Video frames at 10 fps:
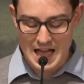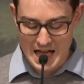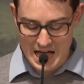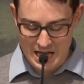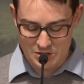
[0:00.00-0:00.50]

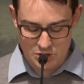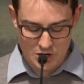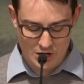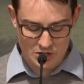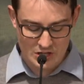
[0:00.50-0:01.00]
a
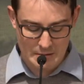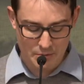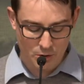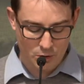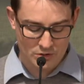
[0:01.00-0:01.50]
church that
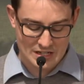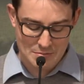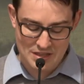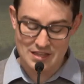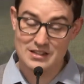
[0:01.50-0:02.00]
Paul,
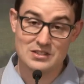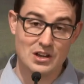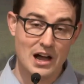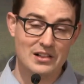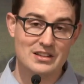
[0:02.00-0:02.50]
Timothy, and
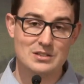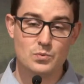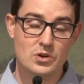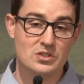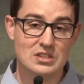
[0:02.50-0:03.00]
Silas
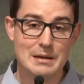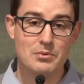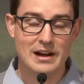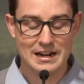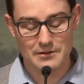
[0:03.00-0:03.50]
were
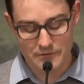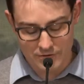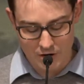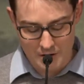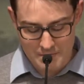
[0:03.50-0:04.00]
separated
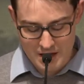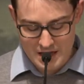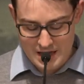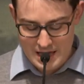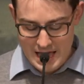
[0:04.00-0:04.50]
from
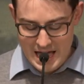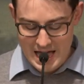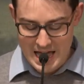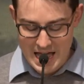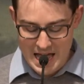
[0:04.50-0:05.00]

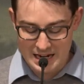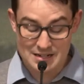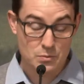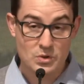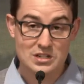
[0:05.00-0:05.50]

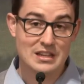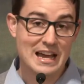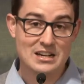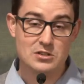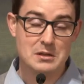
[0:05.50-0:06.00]
and which they
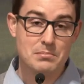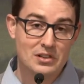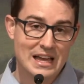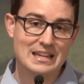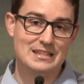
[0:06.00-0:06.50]
actually
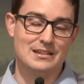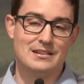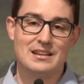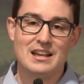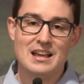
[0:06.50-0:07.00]
planted.
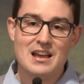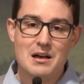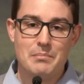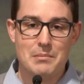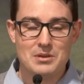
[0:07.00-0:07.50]

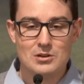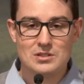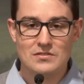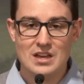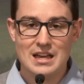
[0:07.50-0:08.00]
But because
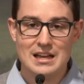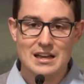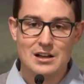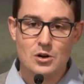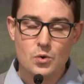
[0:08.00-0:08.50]
of their
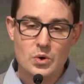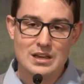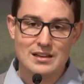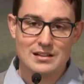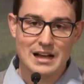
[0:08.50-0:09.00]

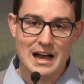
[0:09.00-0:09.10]
quick